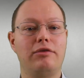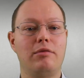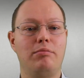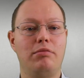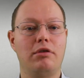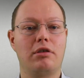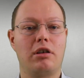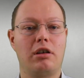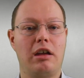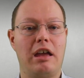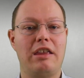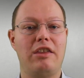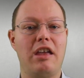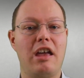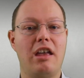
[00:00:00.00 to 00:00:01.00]
the book
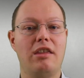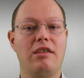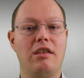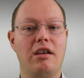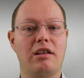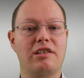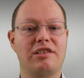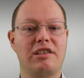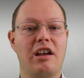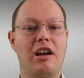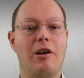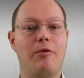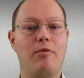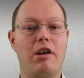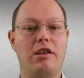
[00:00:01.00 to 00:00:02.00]
an index
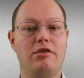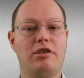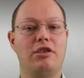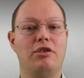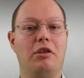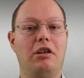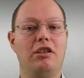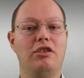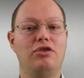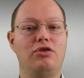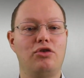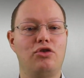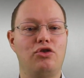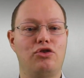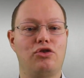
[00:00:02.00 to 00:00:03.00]
where you can
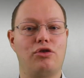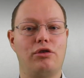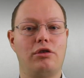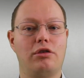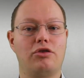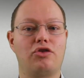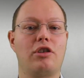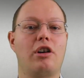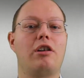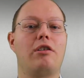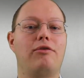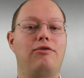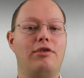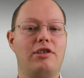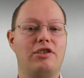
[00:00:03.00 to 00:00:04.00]
also search
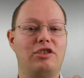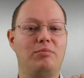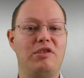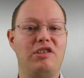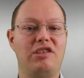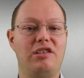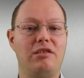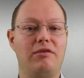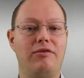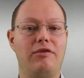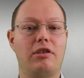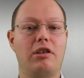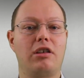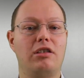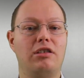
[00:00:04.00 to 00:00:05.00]
for a
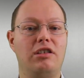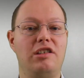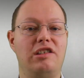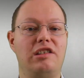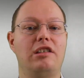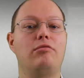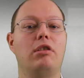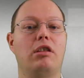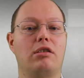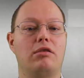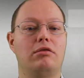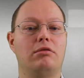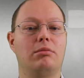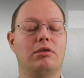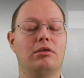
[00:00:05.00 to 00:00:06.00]
specific DSQL
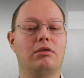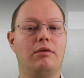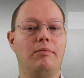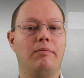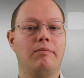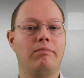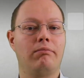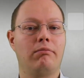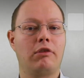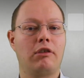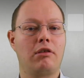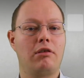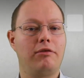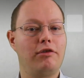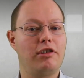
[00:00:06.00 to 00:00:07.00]
command.
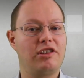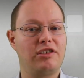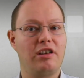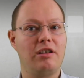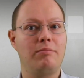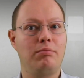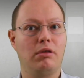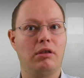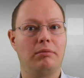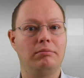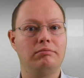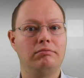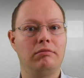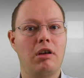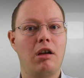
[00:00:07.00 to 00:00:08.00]
For
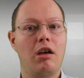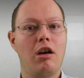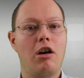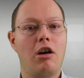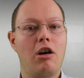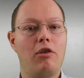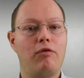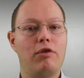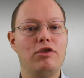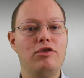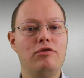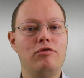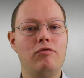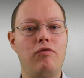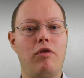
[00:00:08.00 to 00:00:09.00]
example, when
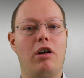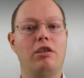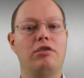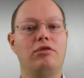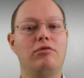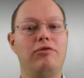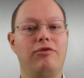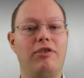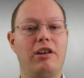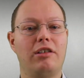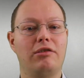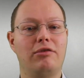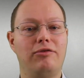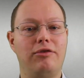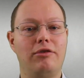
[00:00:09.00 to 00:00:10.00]
you want to
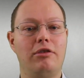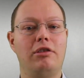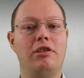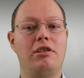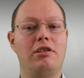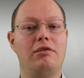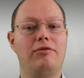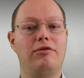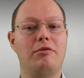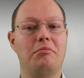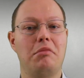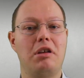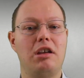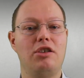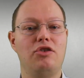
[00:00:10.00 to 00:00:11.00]
find further
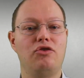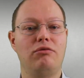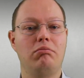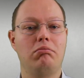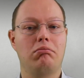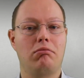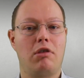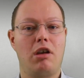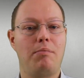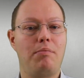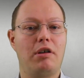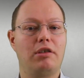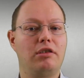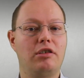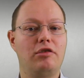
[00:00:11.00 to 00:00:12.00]
information
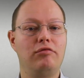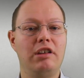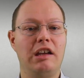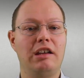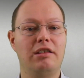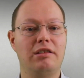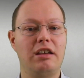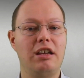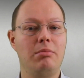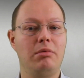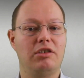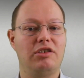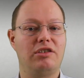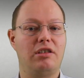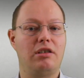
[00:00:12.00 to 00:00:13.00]
about the create
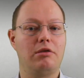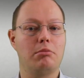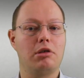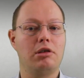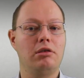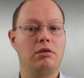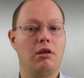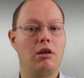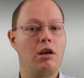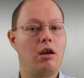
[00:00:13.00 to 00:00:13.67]
table statement,